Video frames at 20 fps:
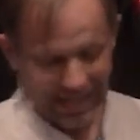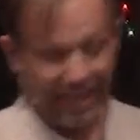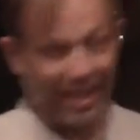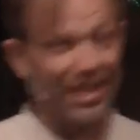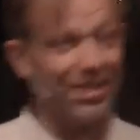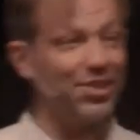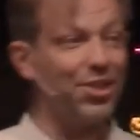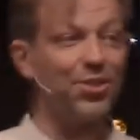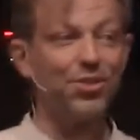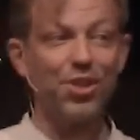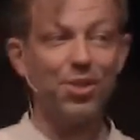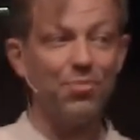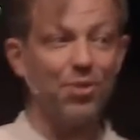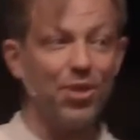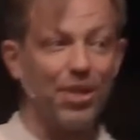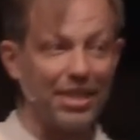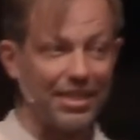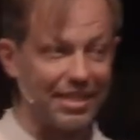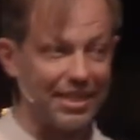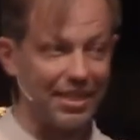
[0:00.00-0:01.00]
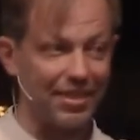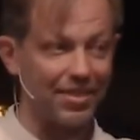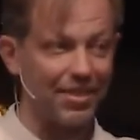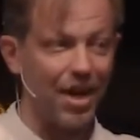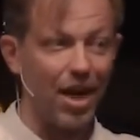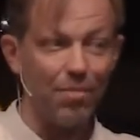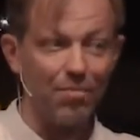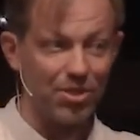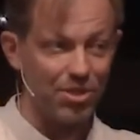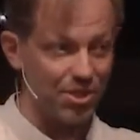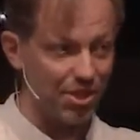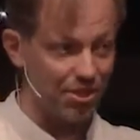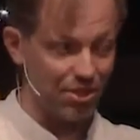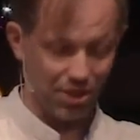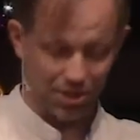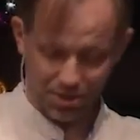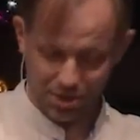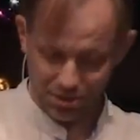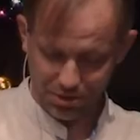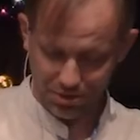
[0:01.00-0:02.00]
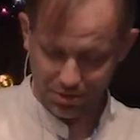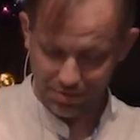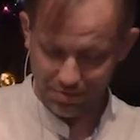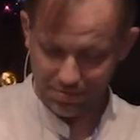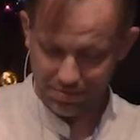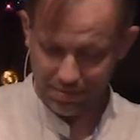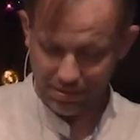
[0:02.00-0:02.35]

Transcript: In your community, come and see Jesus.